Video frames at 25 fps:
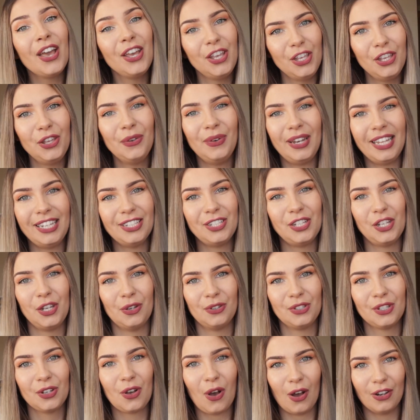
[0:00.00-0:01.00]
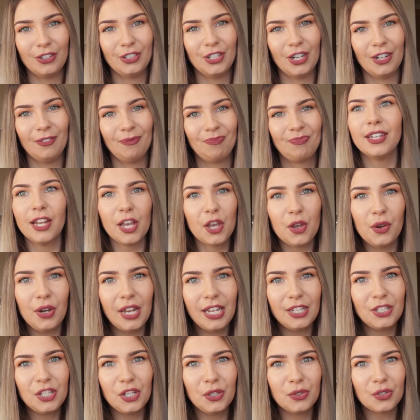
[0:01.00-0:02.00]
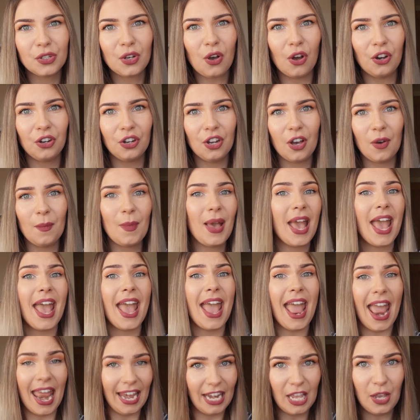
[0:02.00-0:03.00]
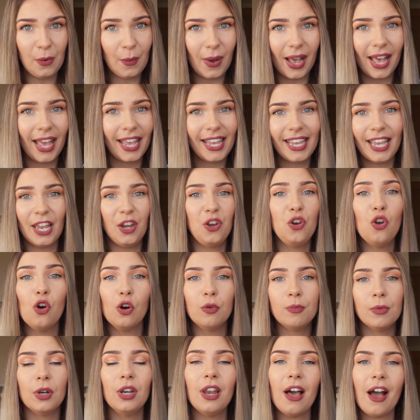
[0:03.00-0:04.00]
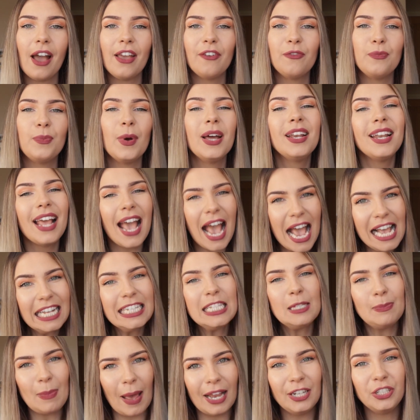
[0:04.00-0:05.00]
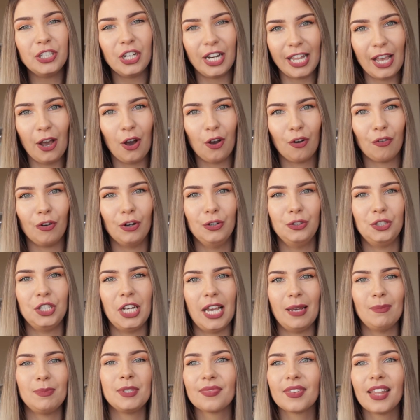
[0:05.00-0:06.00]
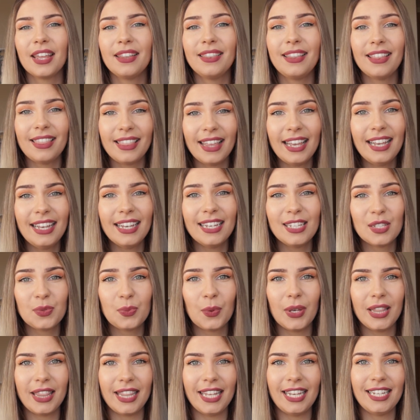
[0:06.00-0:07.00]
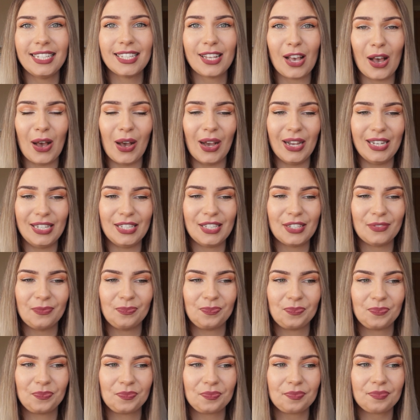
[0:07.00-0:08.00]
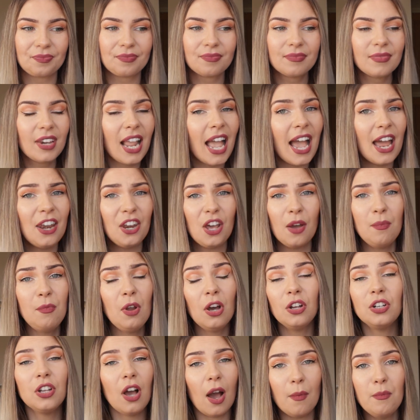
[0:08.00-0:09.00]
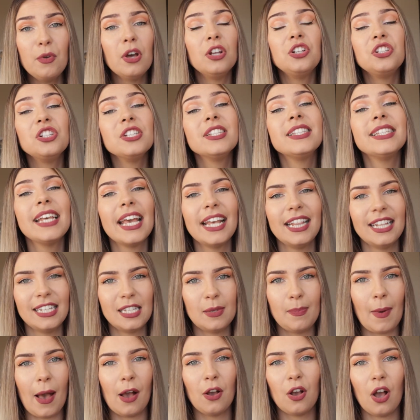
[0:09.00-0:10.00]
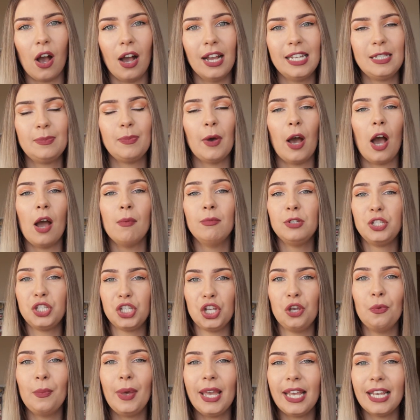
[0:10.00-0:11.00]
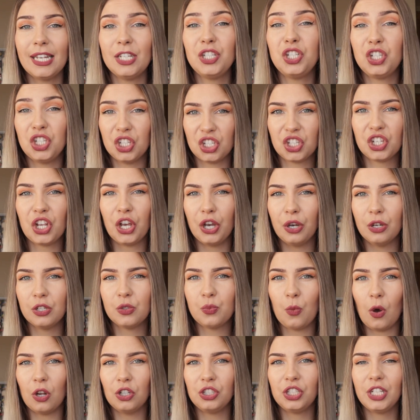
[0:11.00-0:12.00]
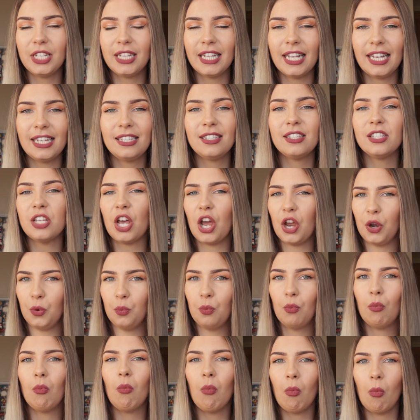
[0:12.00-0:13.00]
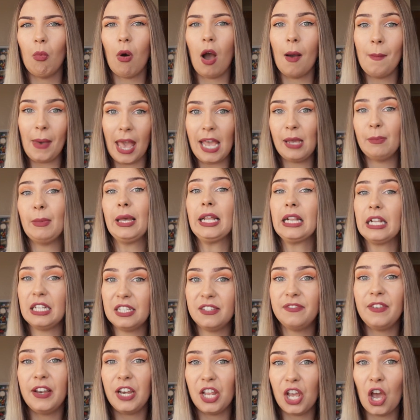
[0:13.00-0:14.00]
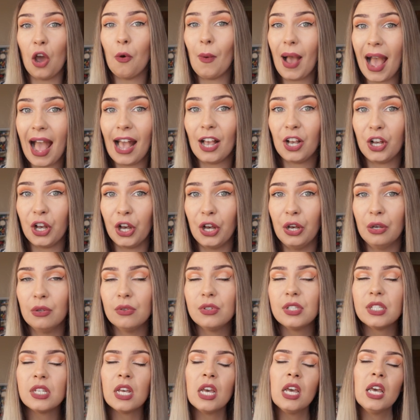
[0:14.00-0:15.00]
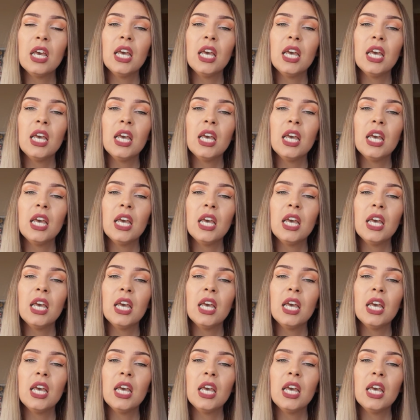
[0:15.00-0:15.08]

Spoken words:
you need to use a condom. Now, you need to use a condom anyway in normal life, but especially on cruise ships. The thing is with these guys, and I'm not just saying this about guys, but I'm assuming it's just girls watching this, so I'm aiming this video at girls.